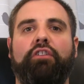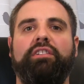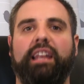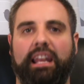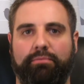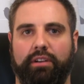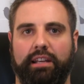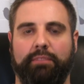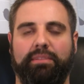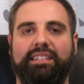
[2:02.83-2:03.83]
very
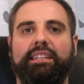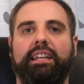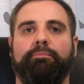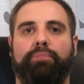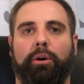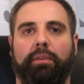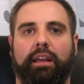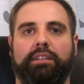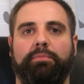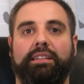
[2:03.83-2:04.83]
deliberately, to be seen in
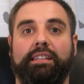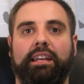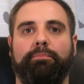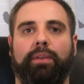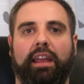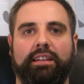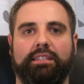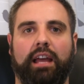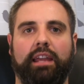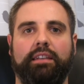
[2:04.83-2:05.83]
public, to be seen in plain
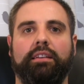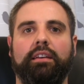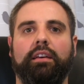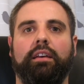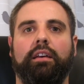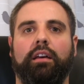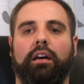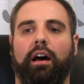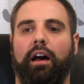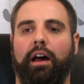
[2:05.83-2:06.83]
sight,
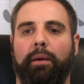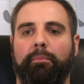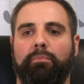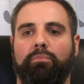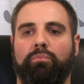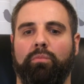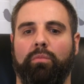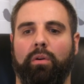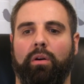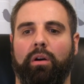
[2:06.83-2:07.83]
and
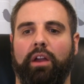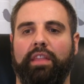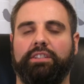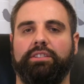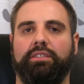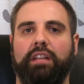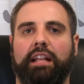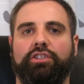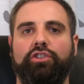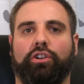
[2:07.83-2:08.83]

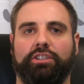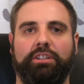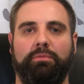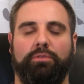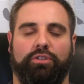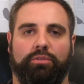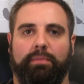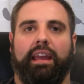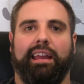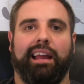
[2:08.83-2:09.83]
that's not, she was
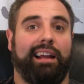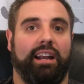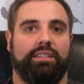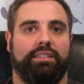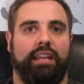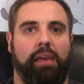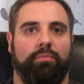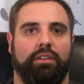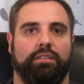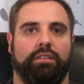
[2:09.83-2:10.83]
making a kind of
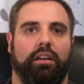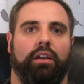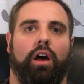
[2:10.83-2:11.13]
statement.